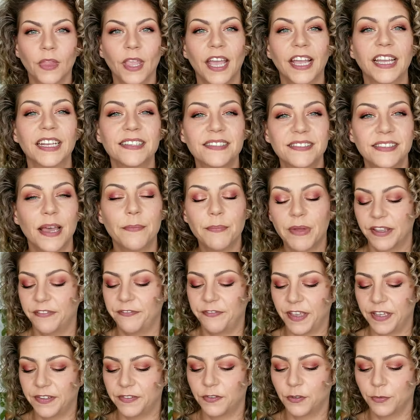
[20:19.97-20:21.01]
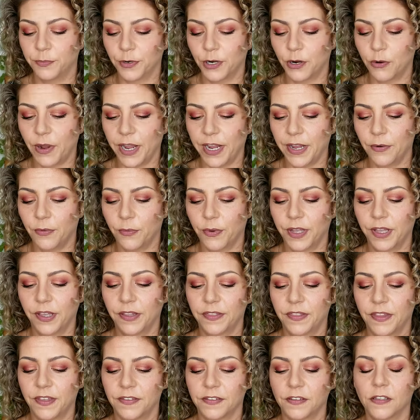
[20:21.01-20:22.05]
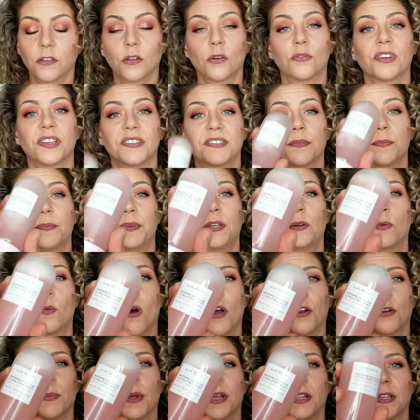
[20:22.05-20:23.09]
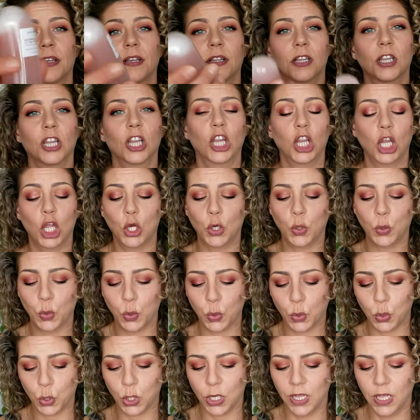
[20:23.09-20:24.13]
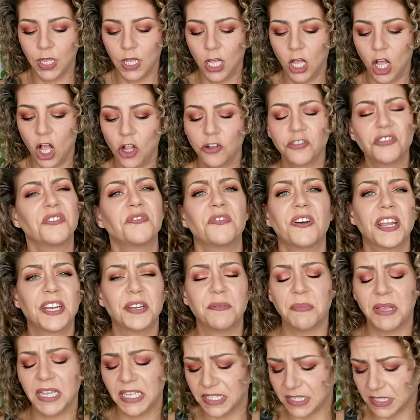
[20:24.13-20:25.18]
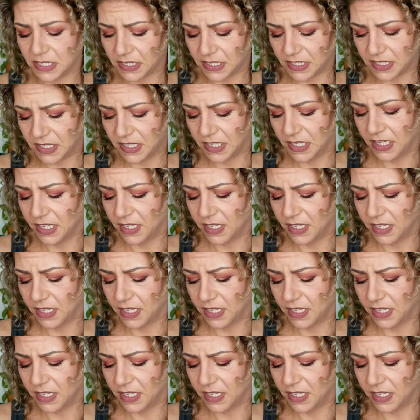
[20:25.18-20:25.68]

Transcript: I'm gonna set my face super quick with this Glow Recipe Watermelon Glow Ultrafine Mist.